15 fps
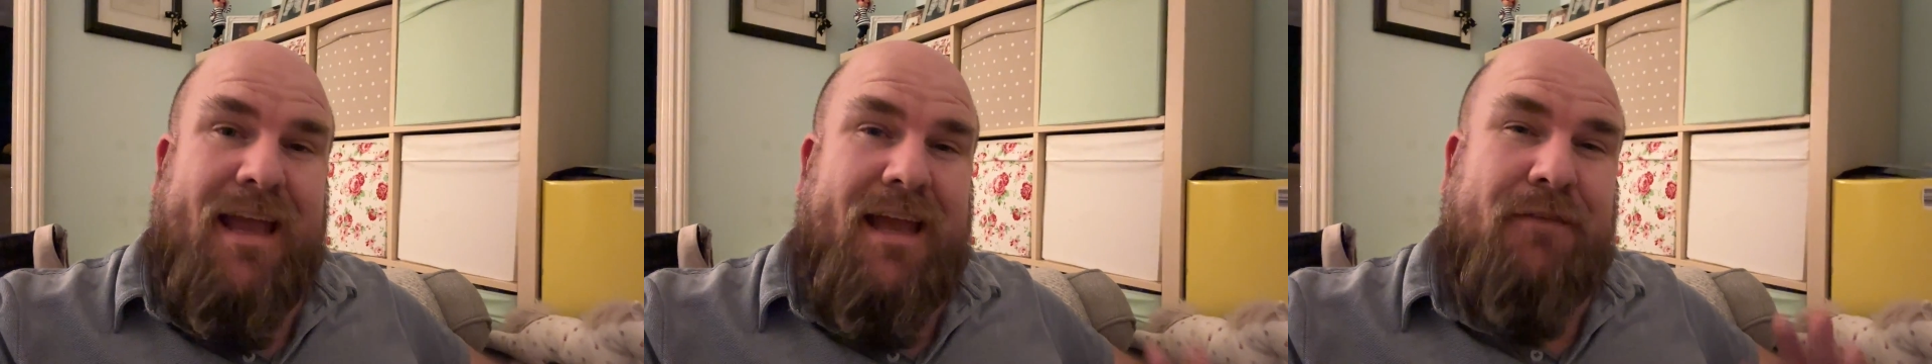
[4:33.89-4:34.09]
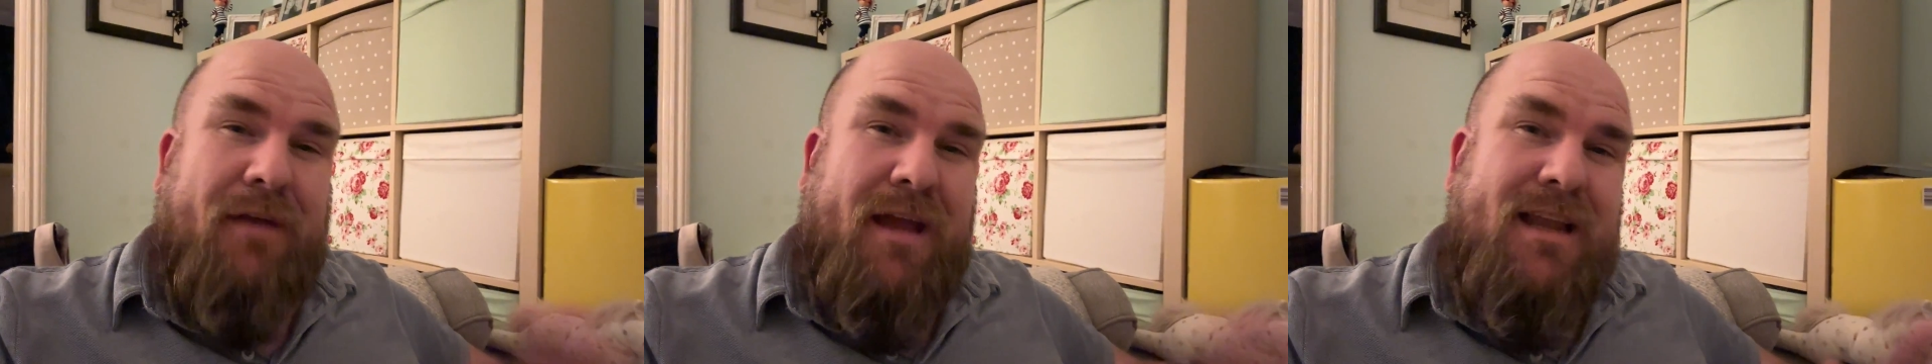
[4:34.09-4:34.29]

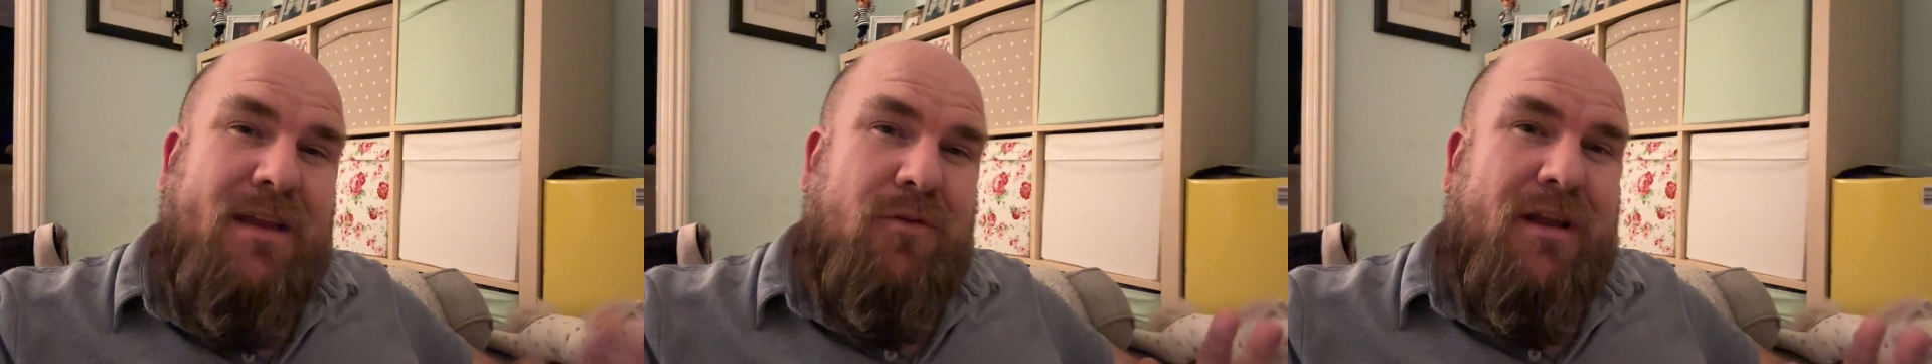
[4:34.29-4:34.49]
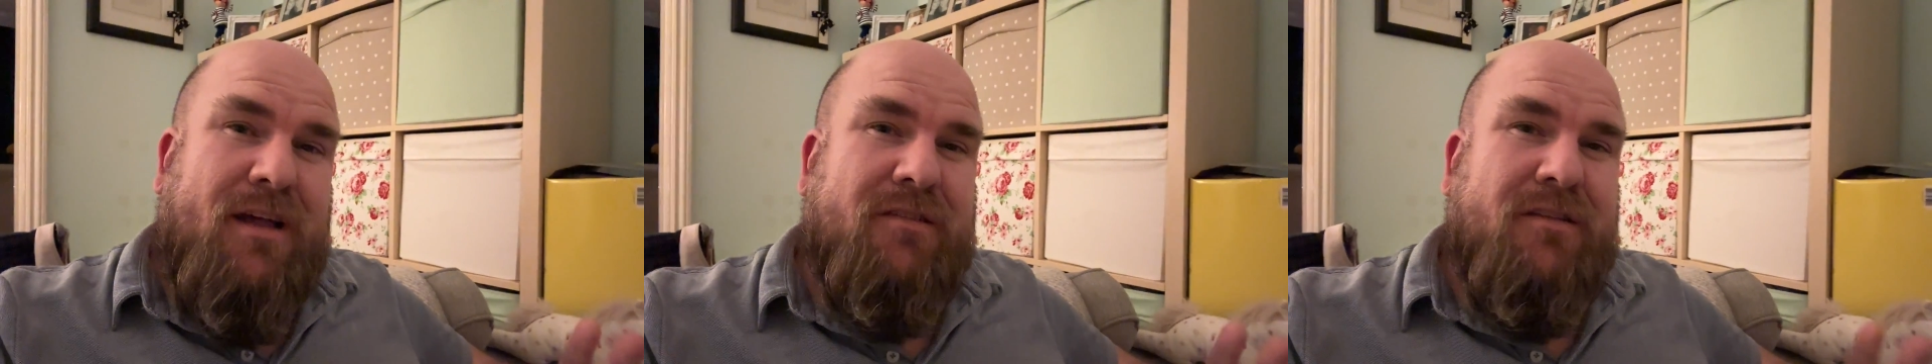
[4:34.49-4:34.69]
if
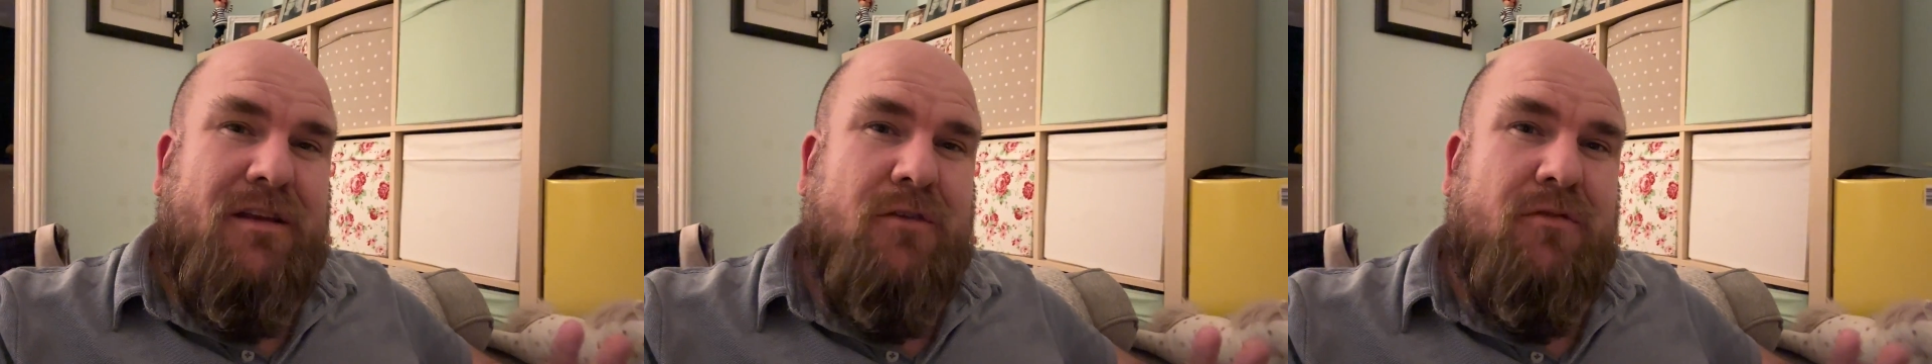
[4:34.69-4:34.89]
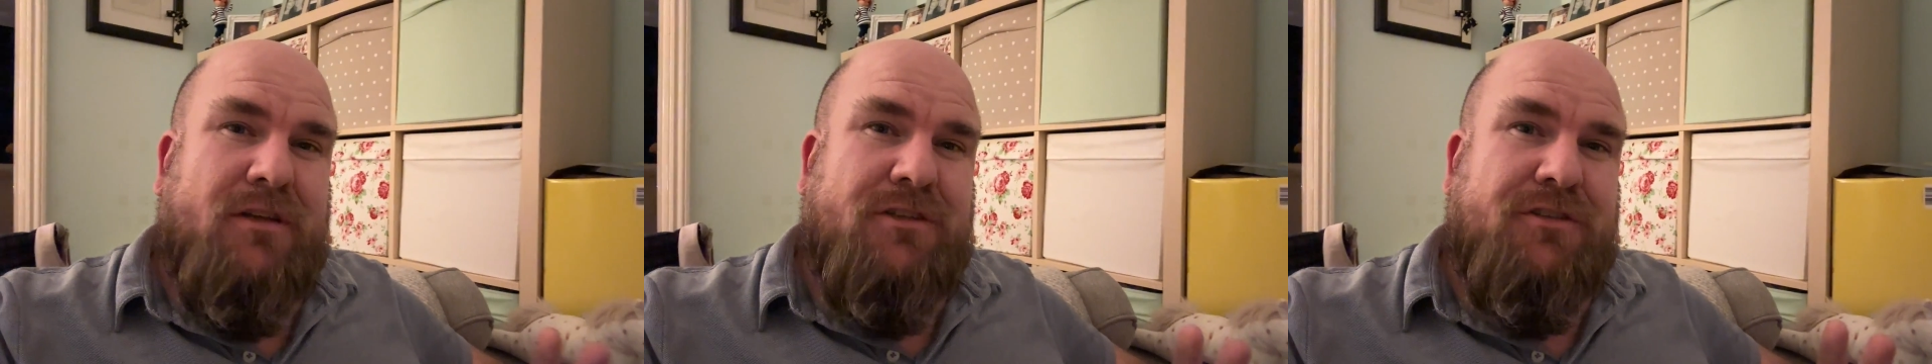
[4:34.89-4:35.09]
anyone has any
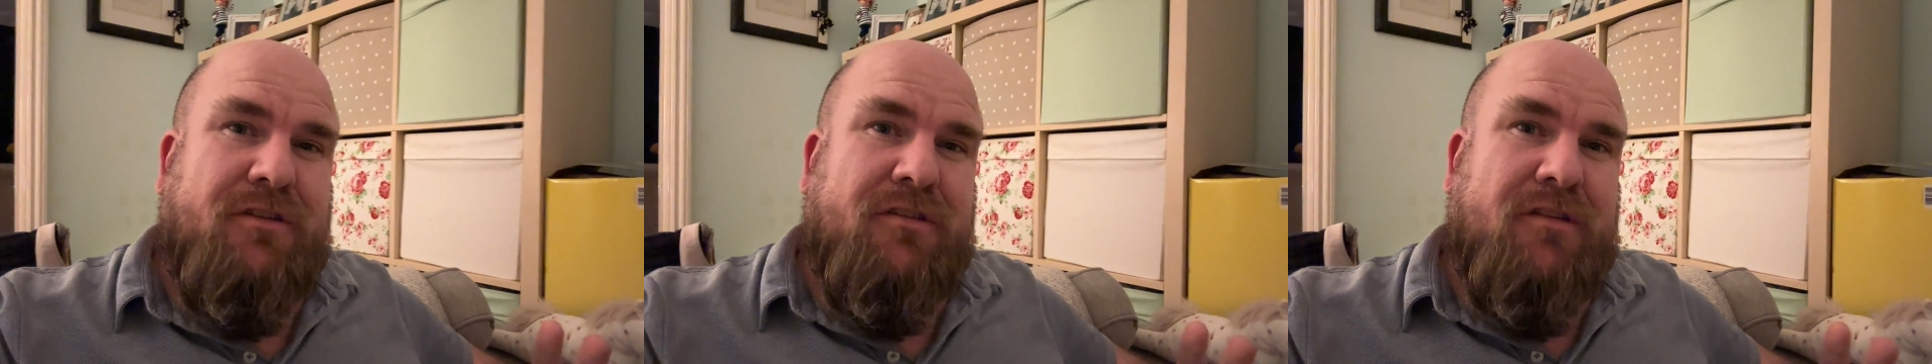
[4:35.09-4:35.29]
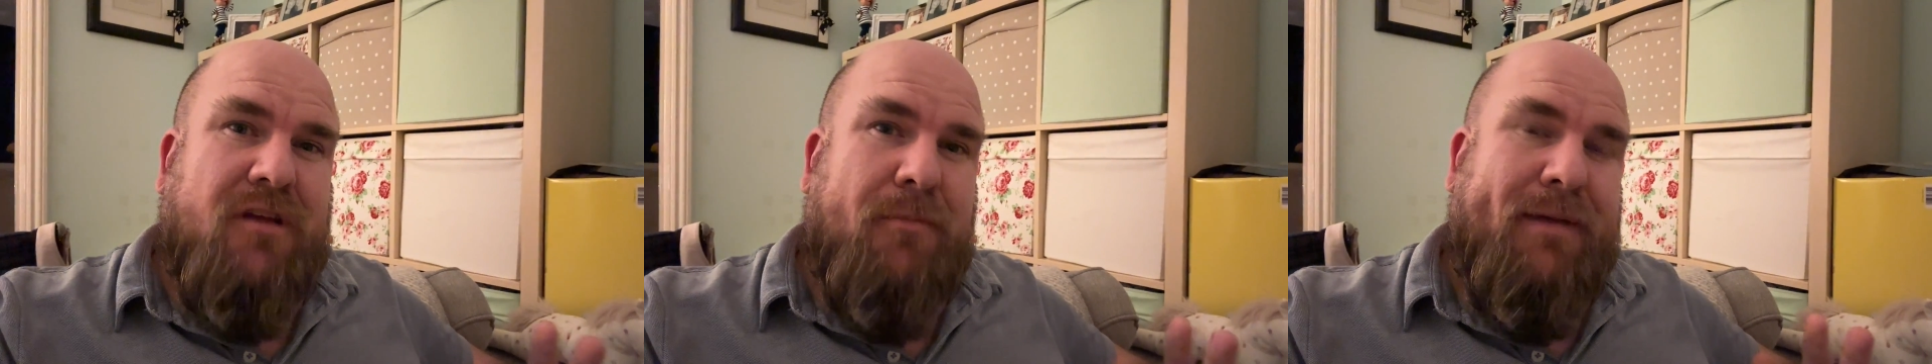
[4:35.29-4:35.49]

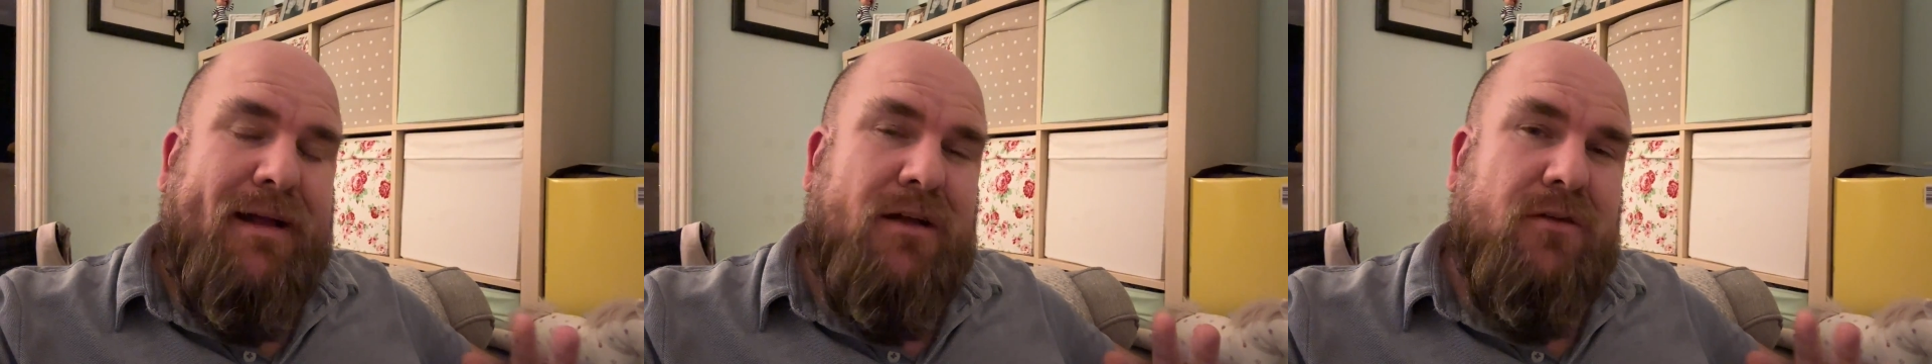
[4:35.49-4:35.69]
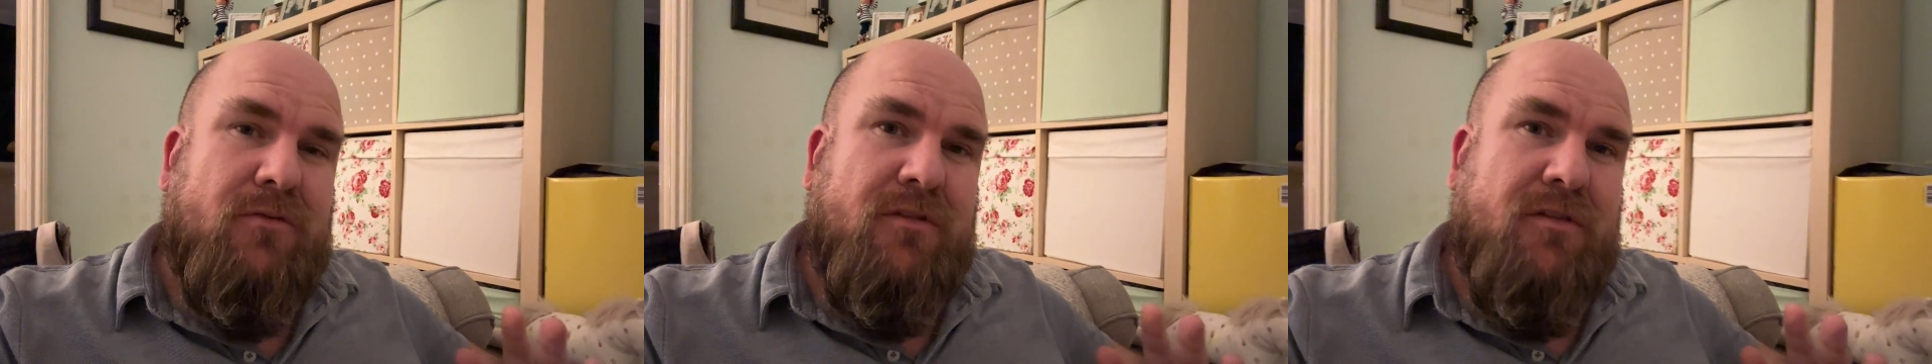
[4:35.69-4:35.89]
questions
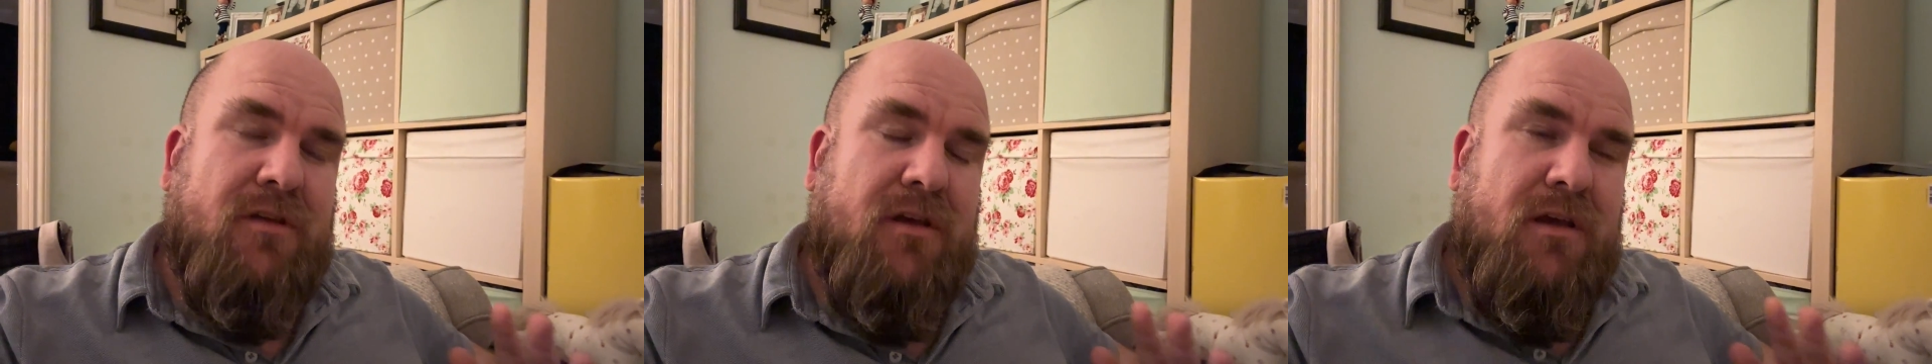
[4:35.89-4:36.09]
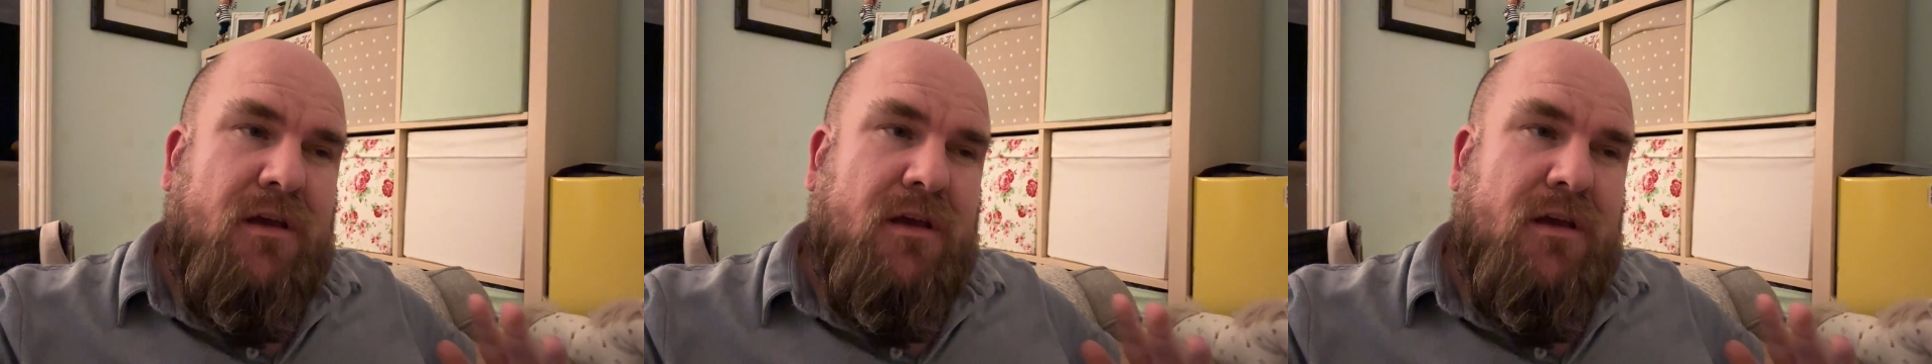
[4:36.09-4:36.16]
about